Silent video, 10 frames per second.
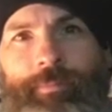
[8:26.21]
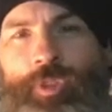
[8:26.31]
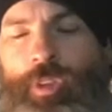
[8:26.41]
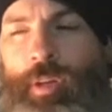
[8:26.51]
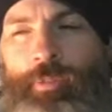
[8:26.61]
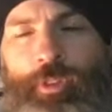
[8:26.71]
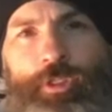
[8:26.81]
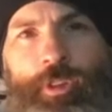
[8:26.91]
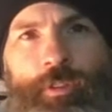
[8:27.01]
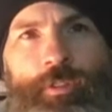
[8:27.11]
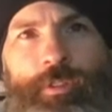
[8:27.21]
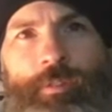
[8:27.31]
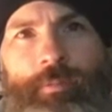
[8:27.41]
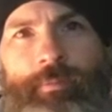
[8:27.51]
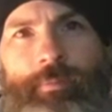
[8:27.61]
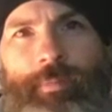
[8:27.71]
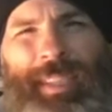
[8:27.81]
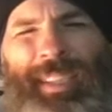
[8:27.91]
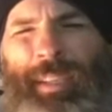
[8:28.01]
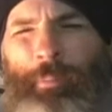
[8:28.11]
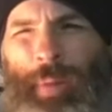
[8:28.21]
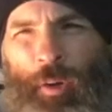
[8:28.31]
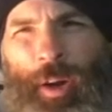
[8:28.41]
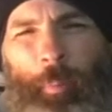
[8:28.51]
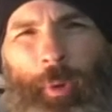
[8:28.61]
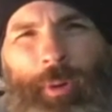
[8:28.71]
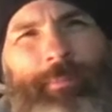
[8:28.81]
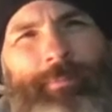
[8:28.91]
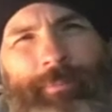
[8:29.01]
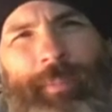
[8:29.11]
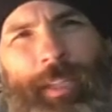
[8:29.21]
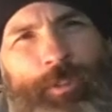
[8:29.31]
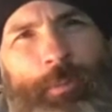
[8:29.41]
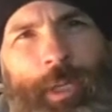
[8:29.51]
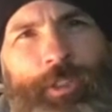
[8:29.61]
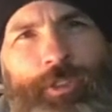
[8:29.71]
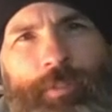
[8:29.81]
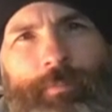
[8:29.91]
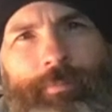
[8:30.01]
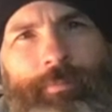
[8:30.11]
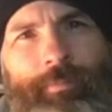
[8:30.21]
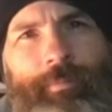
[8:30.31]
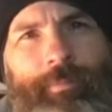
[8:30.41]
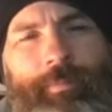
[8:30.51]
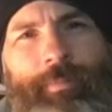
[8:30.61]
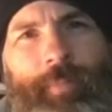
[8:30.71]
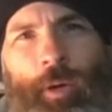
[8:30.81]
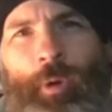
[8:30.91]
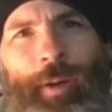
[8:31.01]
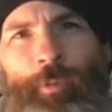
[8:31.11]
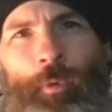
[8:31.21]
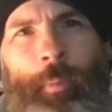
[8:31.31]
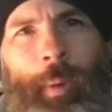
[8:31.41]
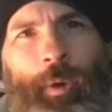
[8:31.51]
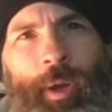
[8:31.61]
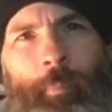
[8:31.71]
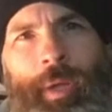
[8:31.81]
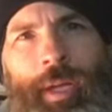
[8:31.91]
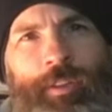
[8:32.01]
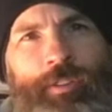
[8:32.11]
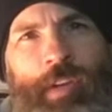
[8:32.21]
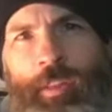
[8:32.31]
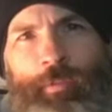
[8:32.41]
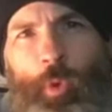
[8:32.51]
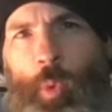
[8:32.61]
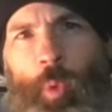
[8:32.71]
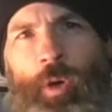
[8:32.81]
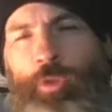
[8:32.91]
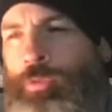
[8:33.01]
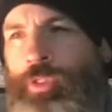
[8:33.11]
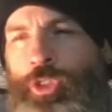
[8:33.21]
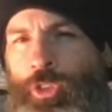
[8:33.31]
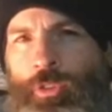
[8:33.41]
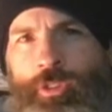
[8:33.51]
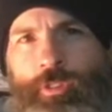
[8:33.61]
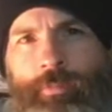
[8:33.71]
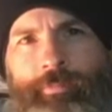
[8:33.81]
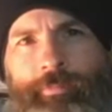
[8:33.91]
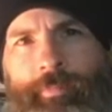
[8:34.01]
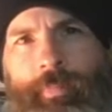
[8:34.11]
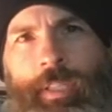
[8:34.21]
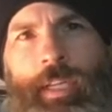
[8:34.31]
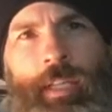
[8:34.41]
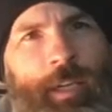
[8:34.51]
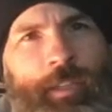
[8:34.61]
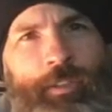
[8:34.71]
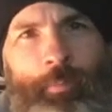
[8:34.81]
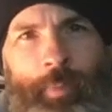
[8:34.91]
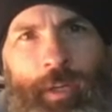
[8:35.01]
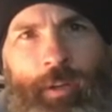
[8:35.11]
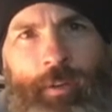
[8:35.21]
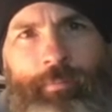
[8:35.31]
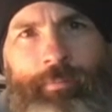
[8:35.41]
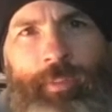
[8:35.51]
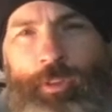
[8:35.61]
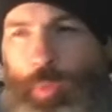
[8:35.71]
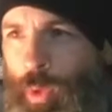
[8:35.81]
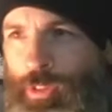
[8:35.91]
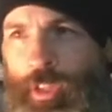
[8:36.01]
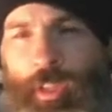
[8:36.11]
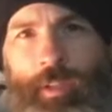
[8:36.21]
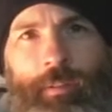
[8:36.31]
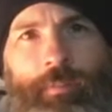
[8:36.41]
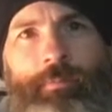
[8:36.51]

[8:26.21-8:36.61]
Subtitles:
She loved the church. My grandpa, not so much. I don't ever remember him being inside the four walls of a church. He liked his beer, his whiskey,